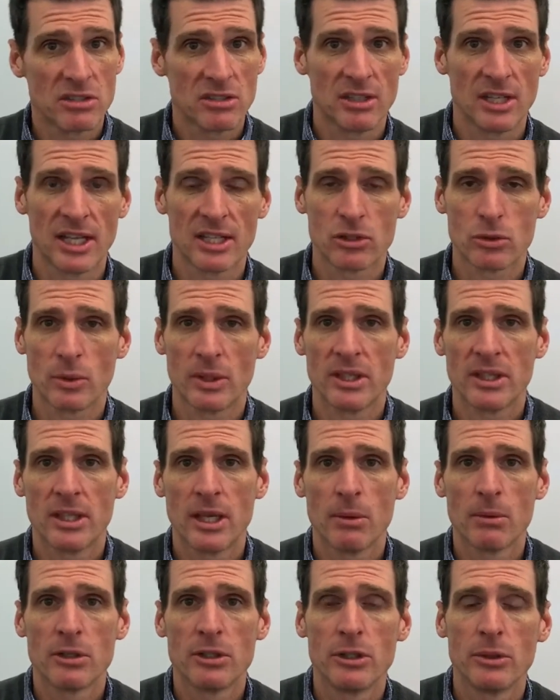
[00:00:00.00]
and that's what
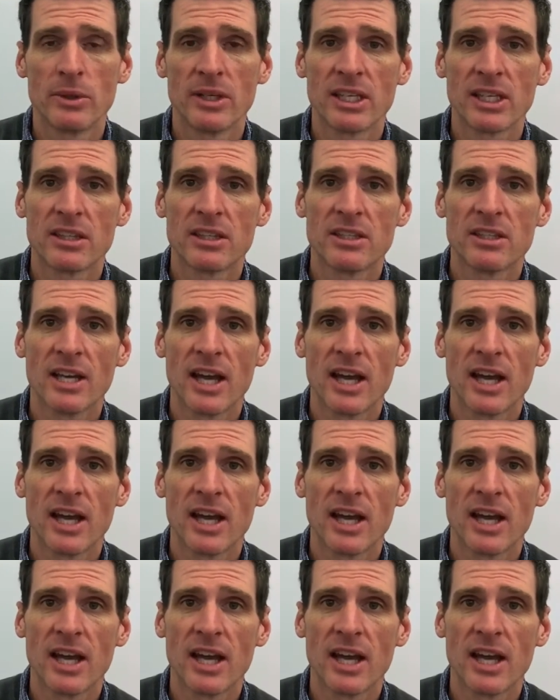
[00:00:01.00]
they were doing at the